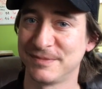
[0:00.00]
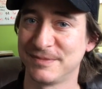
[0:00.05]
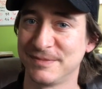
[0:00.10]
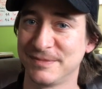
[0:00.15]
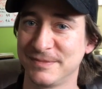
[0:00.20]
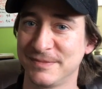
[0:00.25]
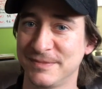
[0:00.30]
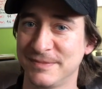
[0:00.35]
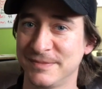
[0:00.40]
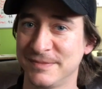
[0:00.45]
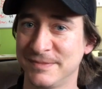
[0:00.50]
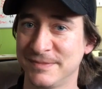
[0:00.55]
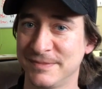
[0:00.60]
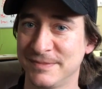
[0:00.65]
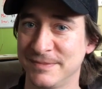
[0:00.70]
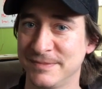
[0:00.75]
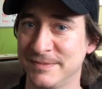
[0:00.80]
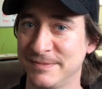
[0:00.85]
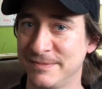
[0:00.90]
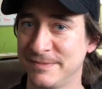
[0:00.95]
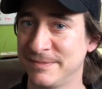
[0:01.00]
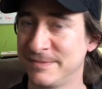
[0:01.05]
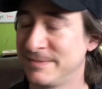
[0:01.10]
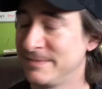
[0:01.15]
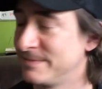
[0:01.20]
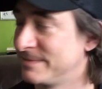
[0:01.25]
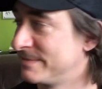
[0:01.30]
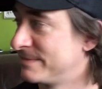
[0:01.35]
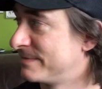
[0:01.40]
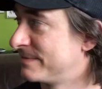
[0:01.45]

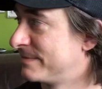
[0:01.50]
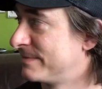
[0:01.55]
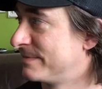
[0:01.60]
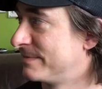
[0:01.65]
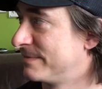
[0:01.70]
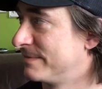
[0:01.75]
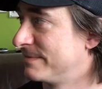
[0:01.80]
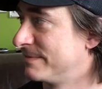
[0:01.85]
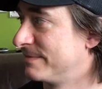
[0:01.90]
[no speech]